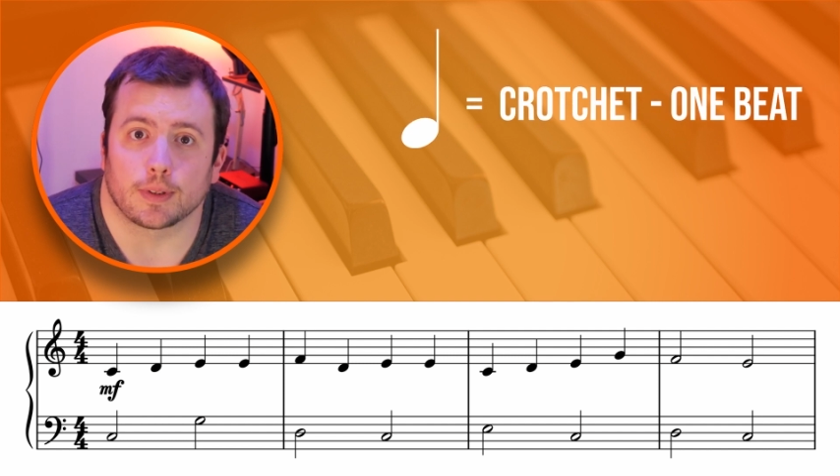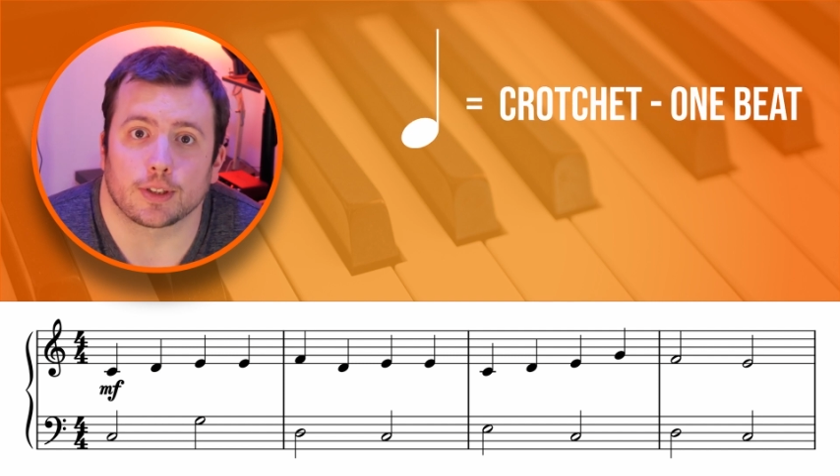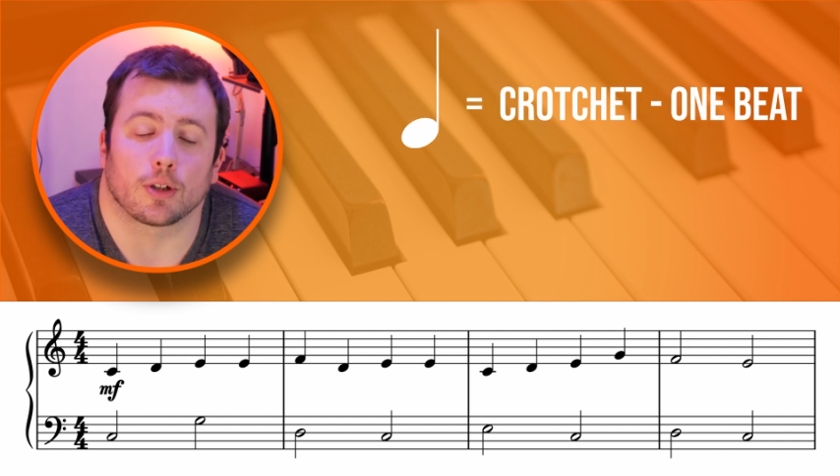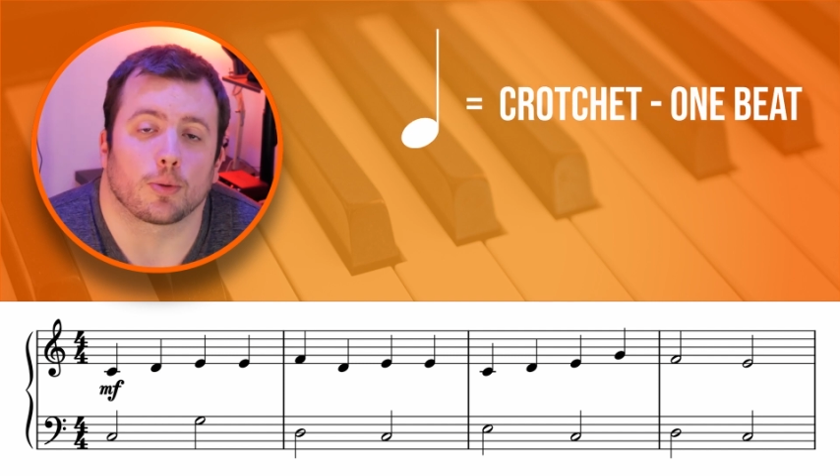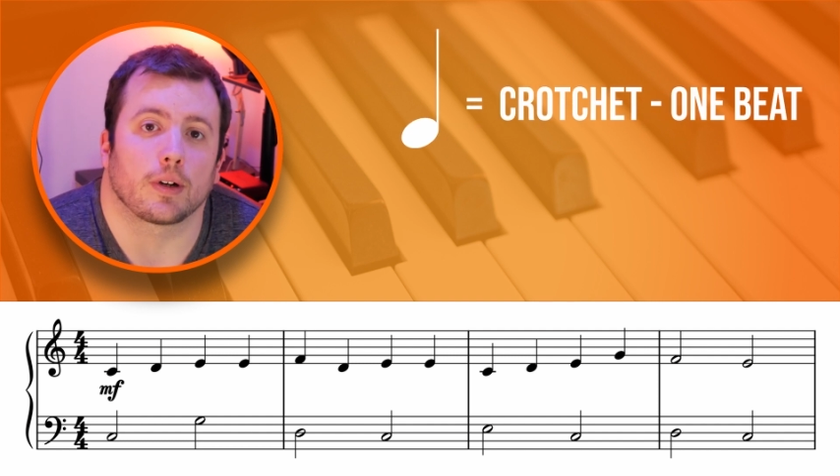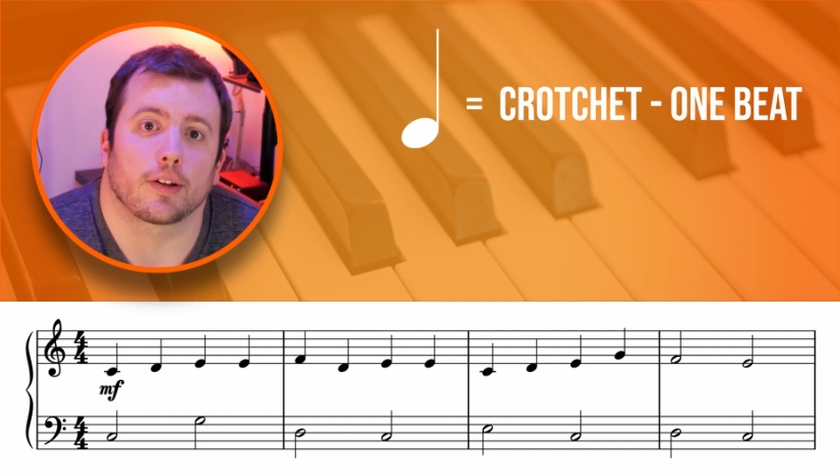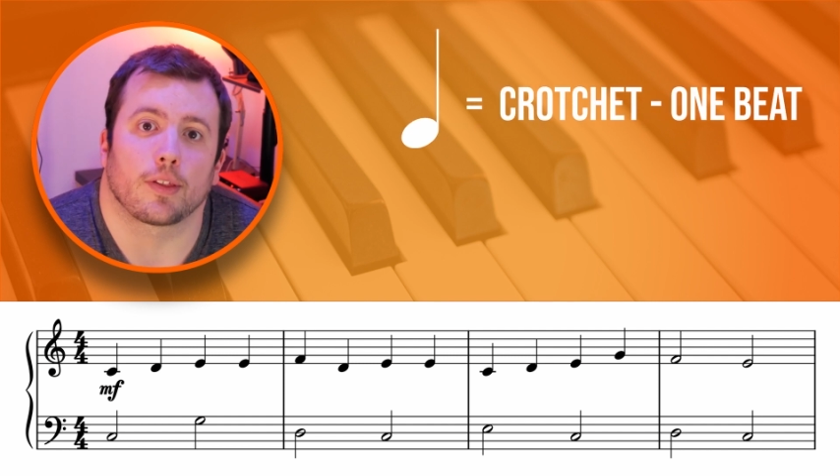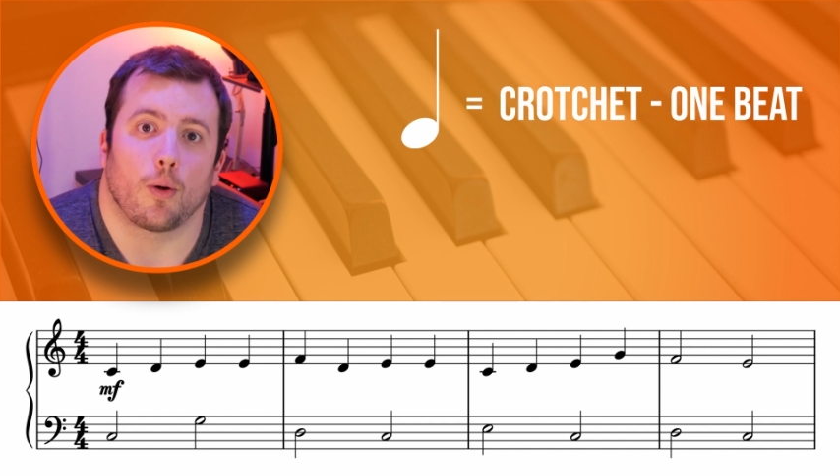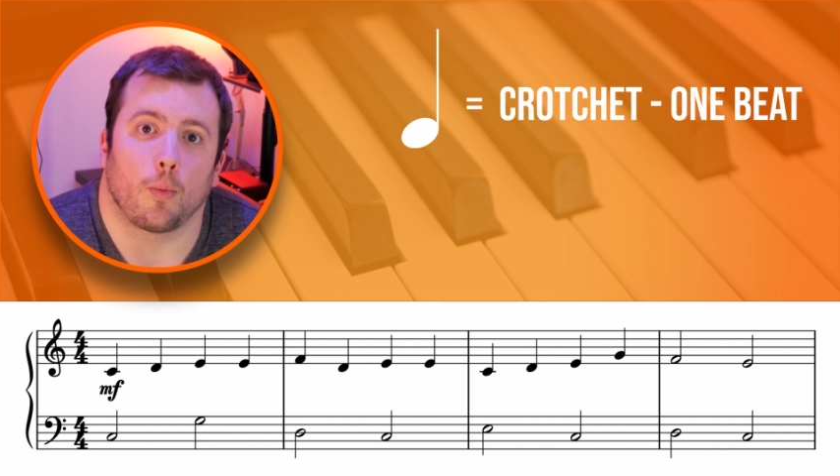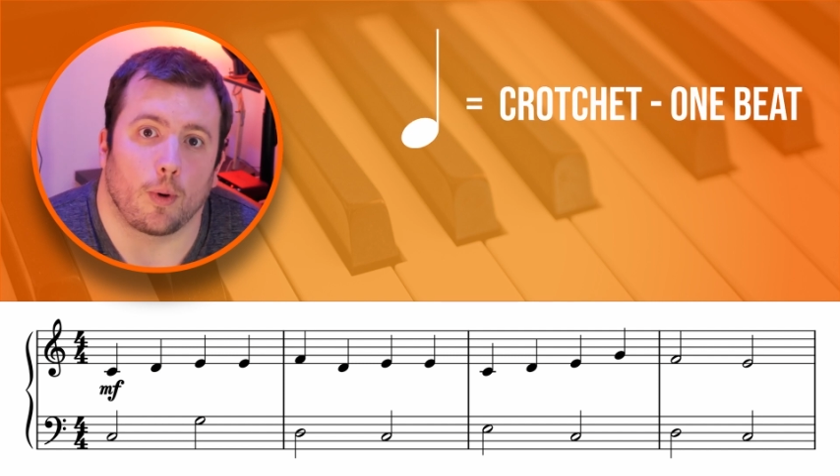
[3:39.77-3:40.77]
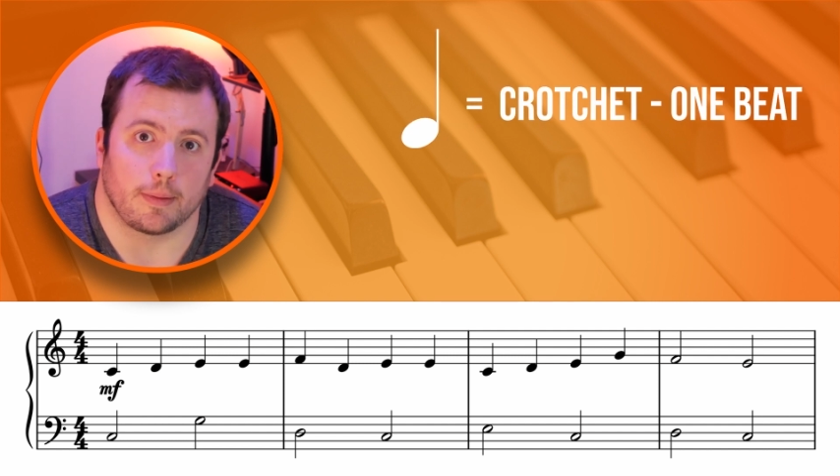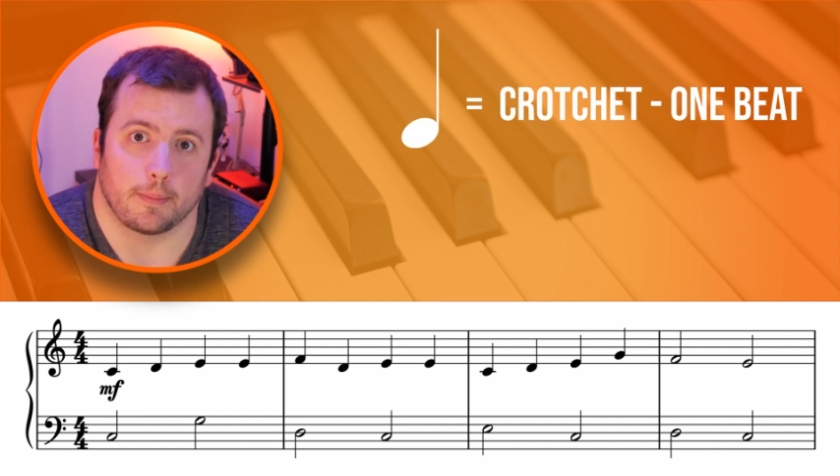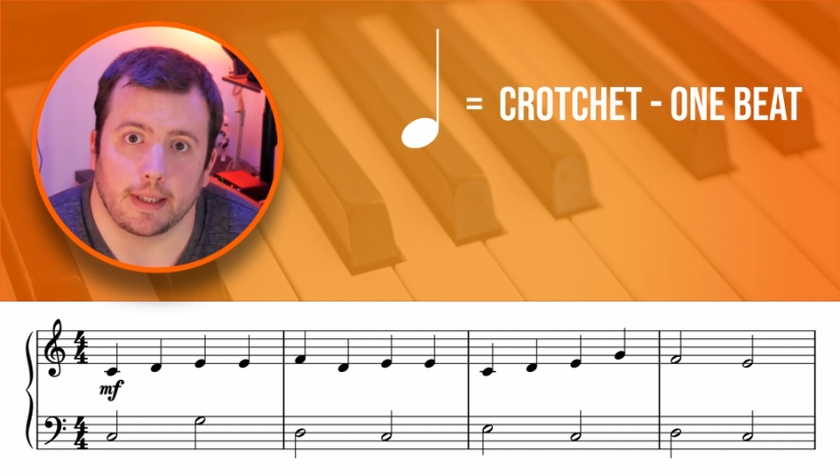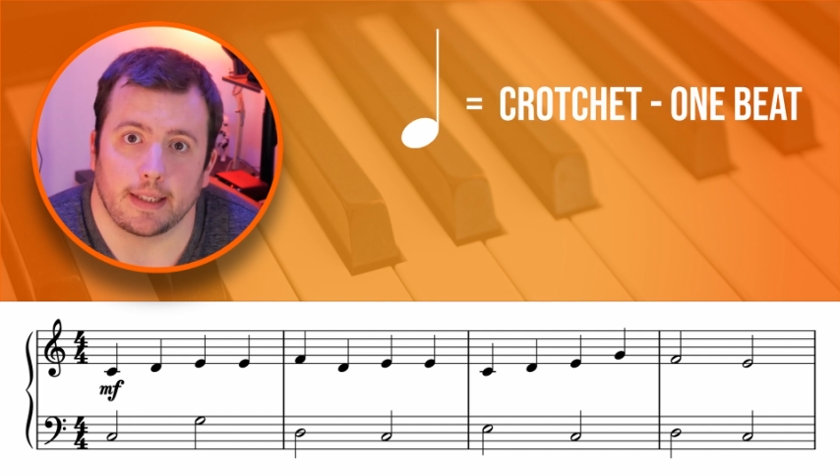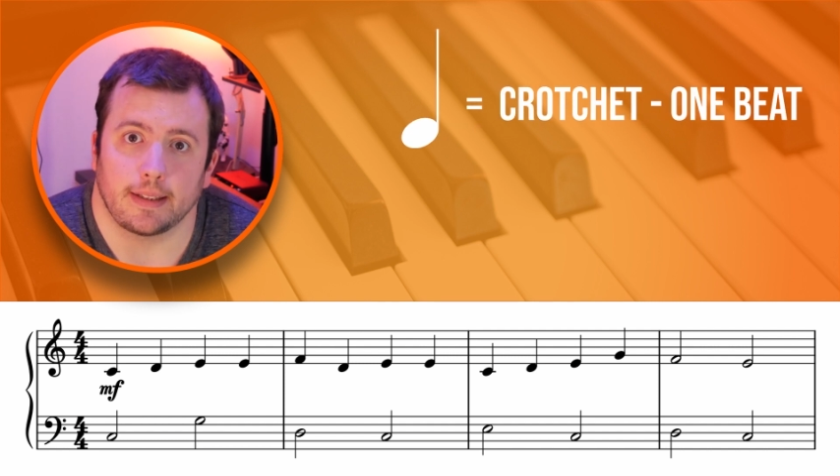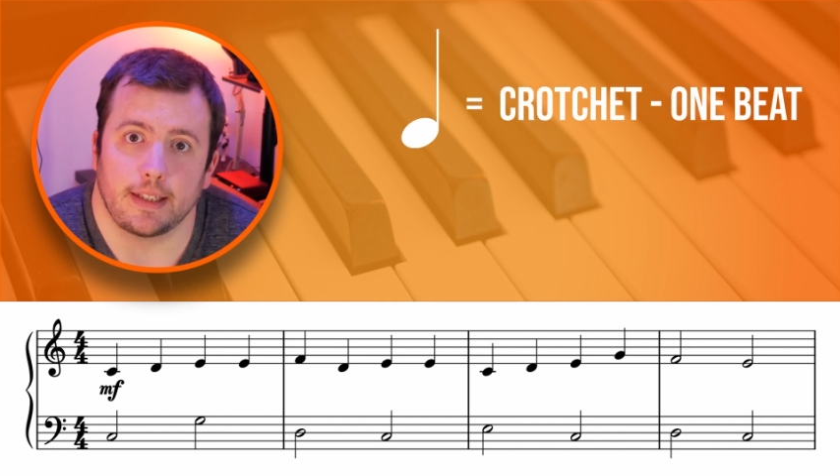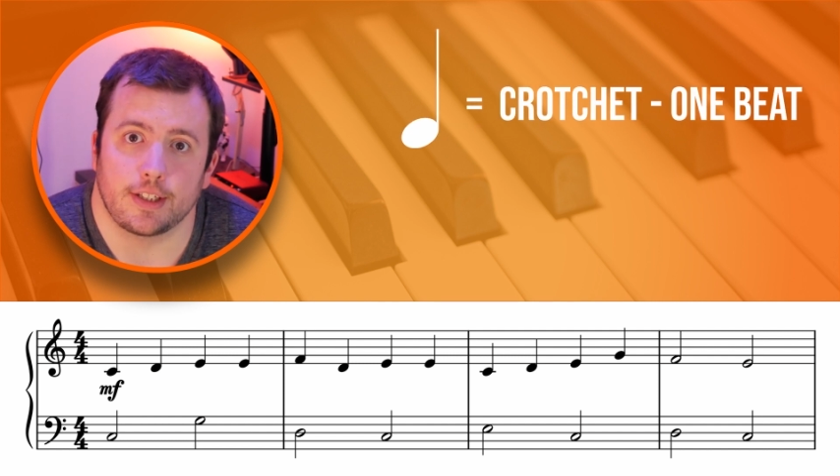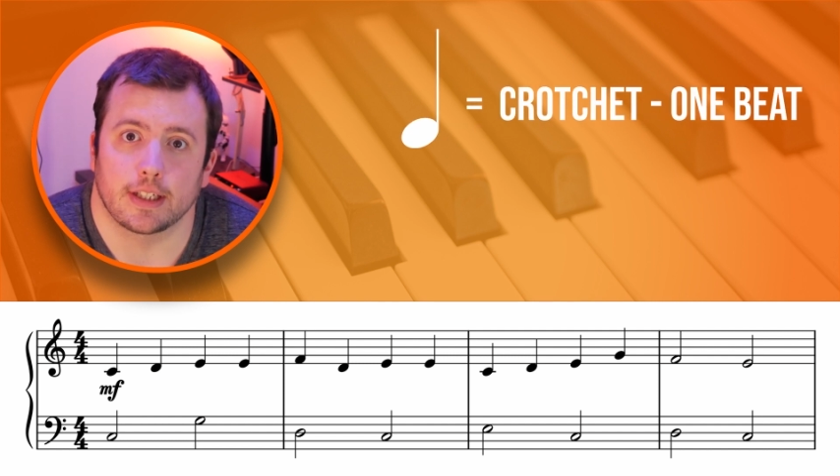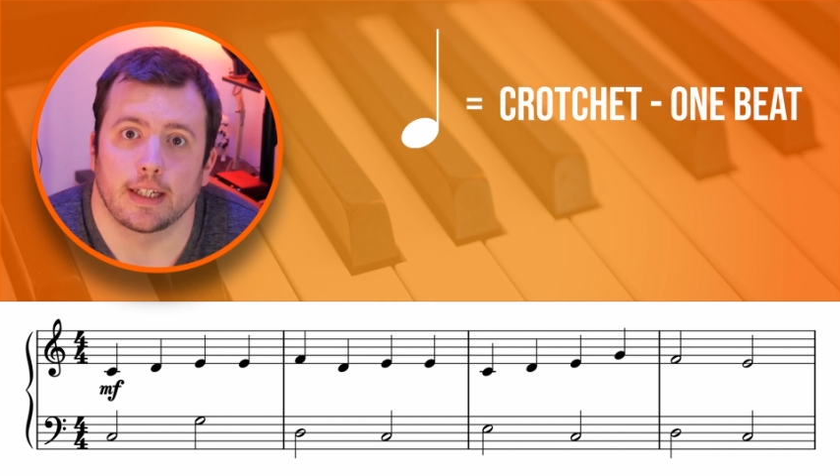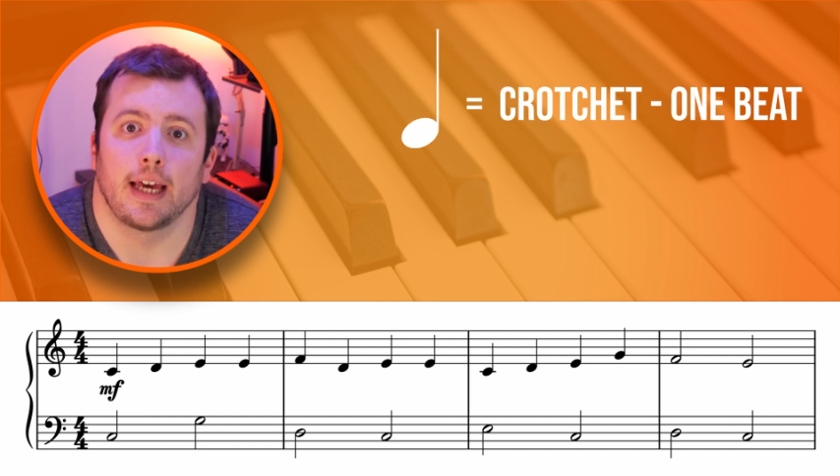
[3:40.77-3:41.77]
which are worth 1 beat
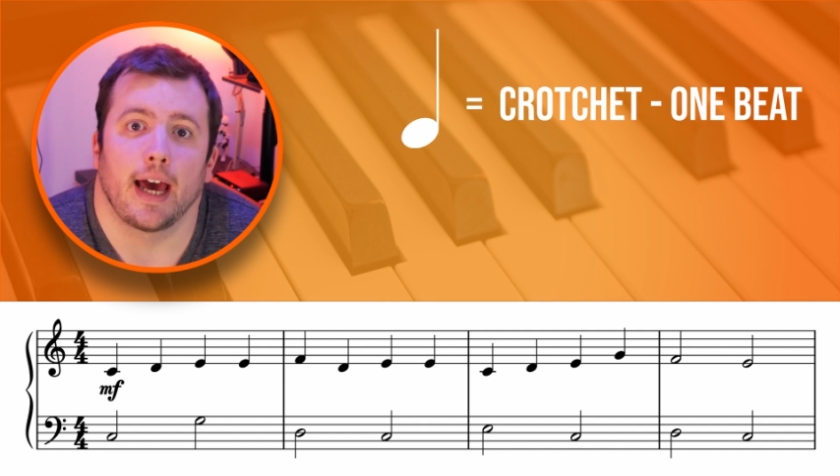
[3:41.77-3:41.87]
each,